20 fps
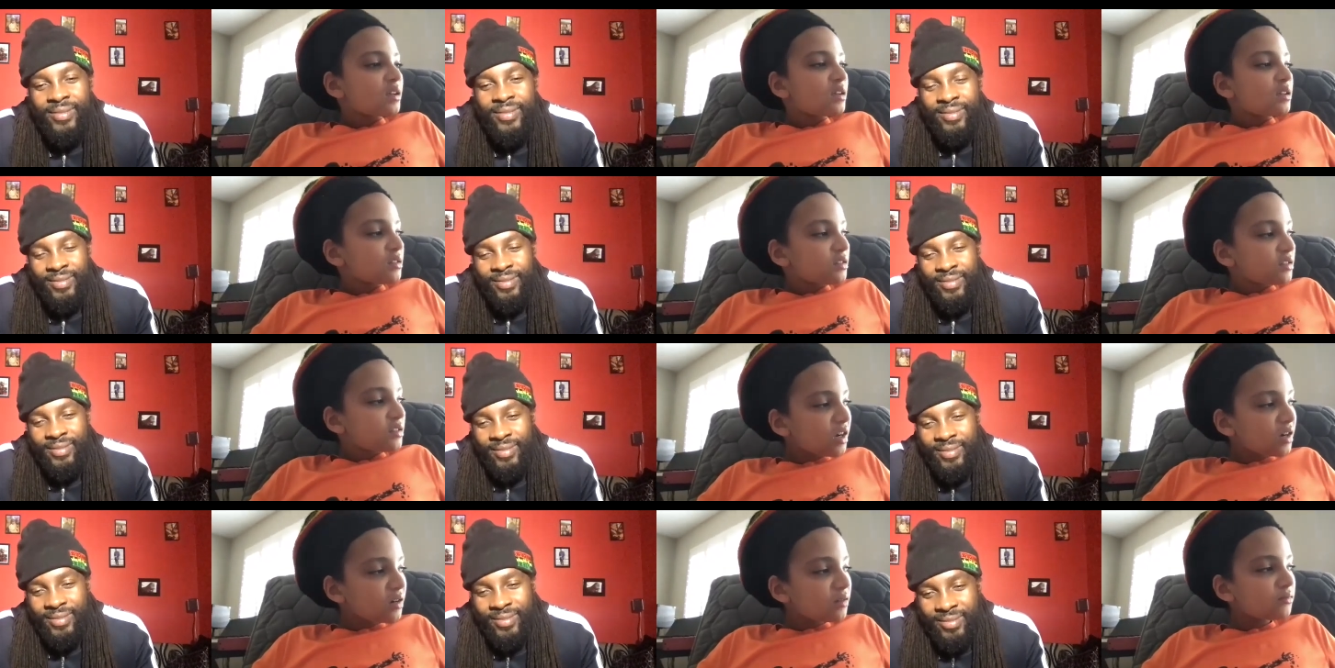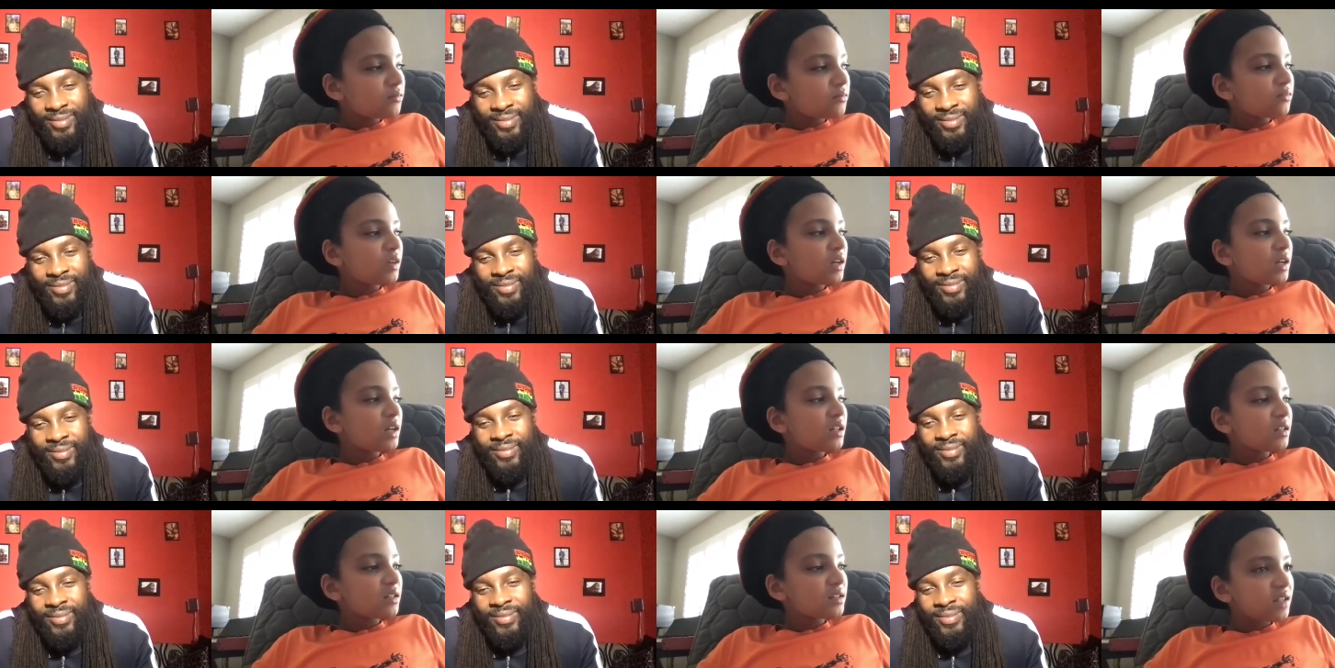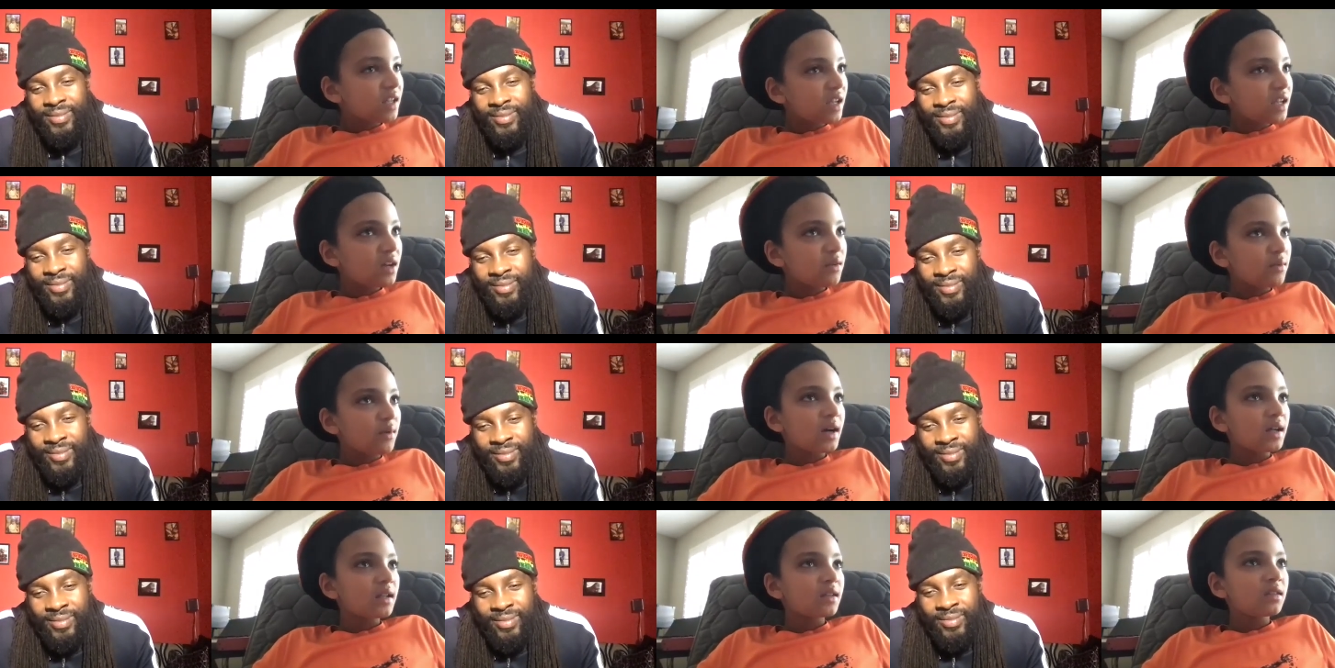Speaker 1: Some will see
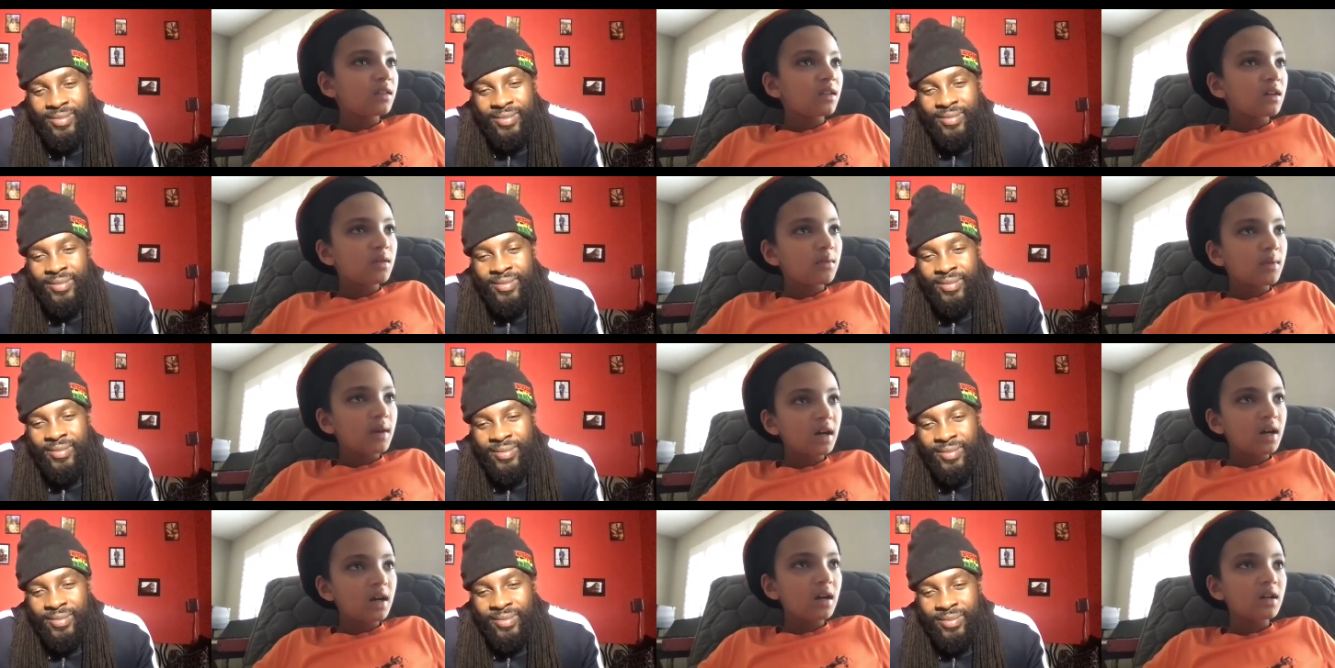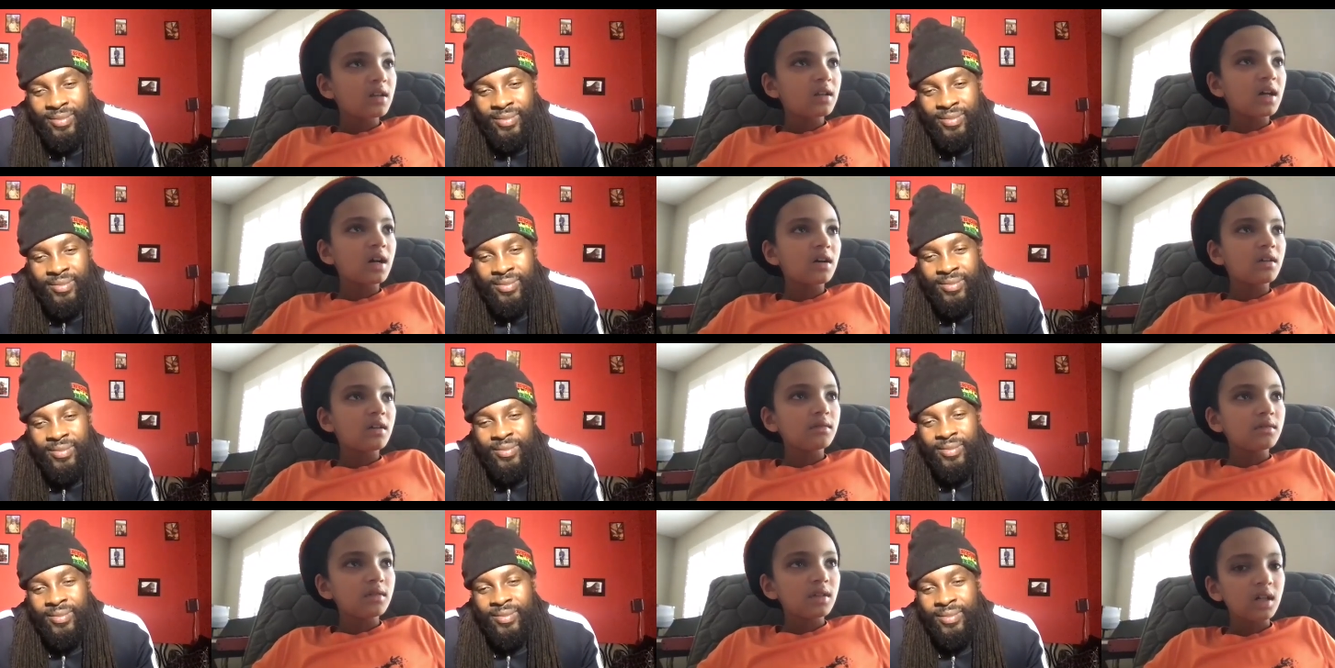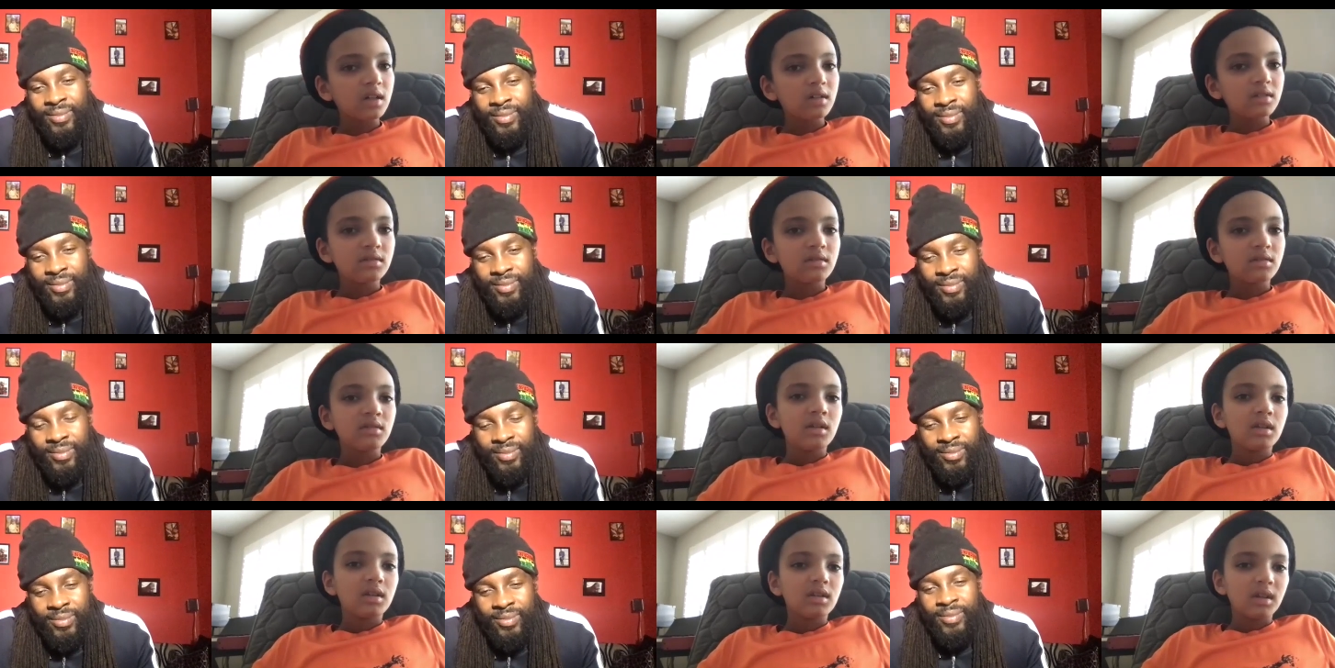what the world don't know.
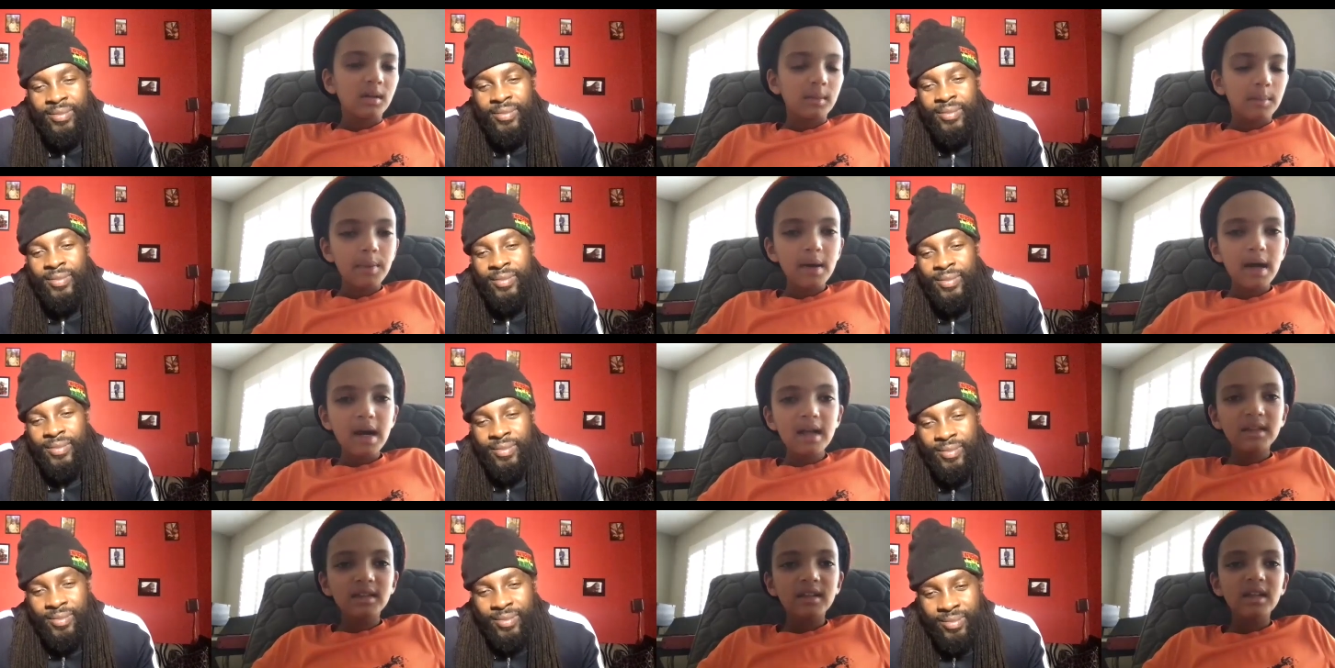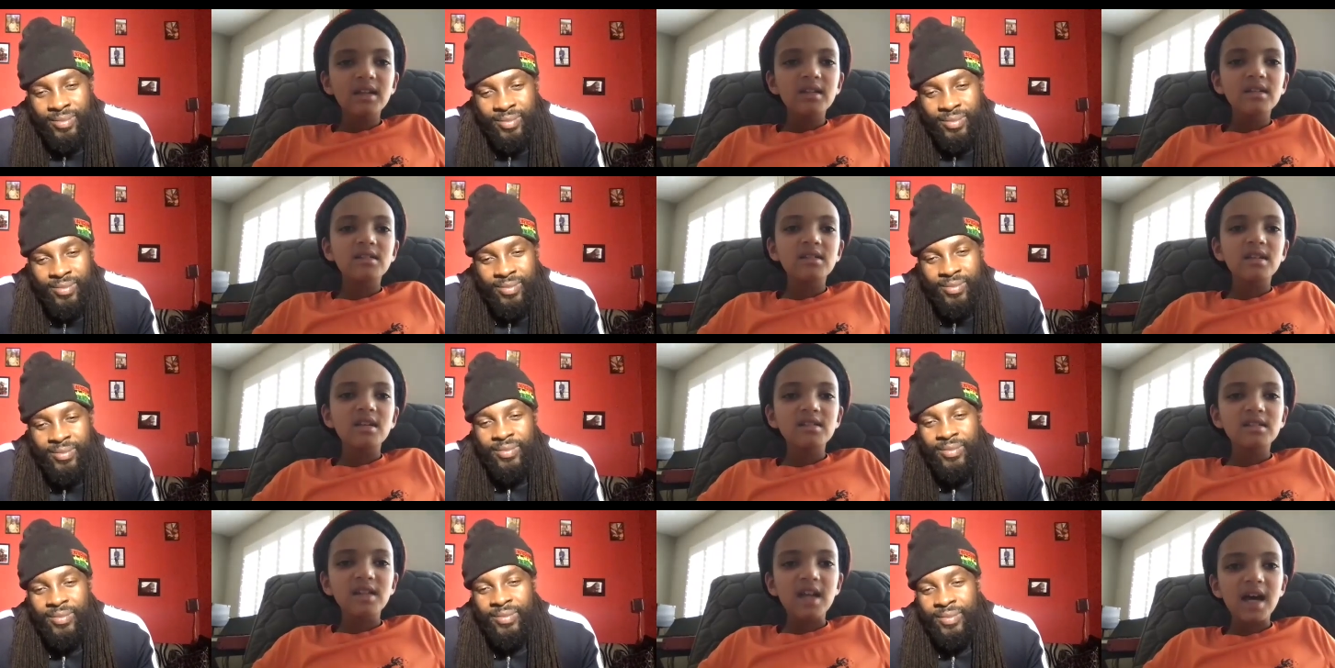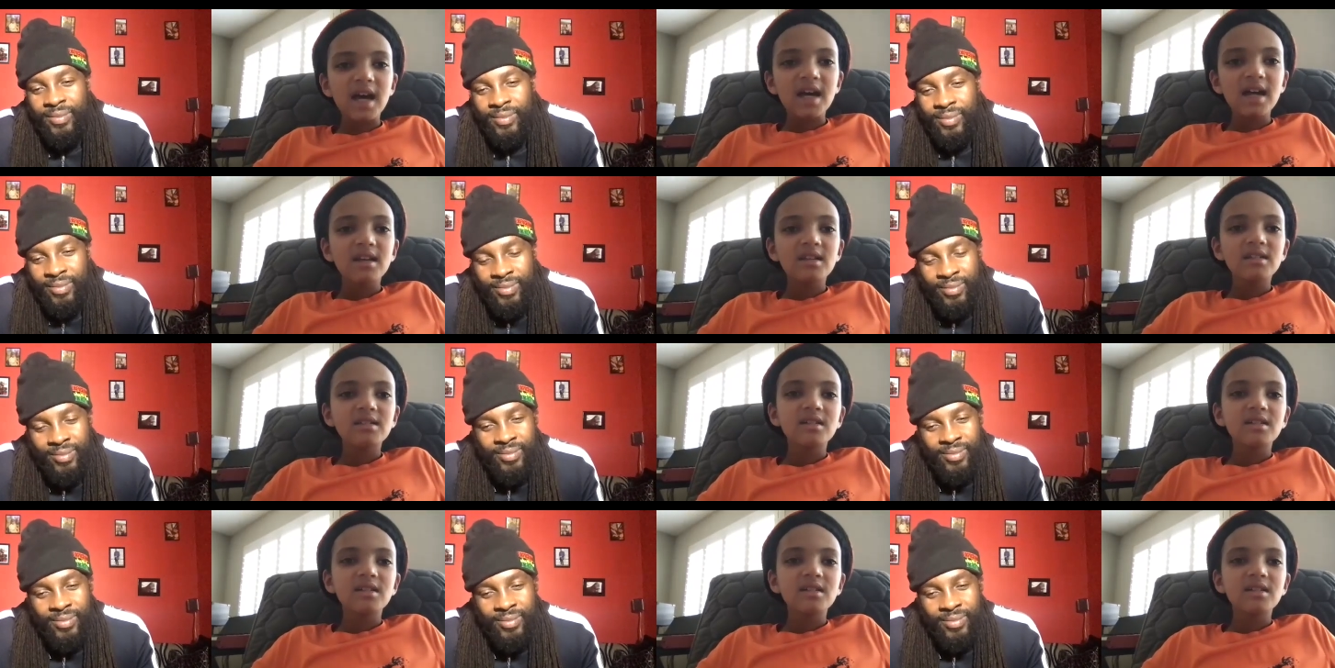The path is disguised,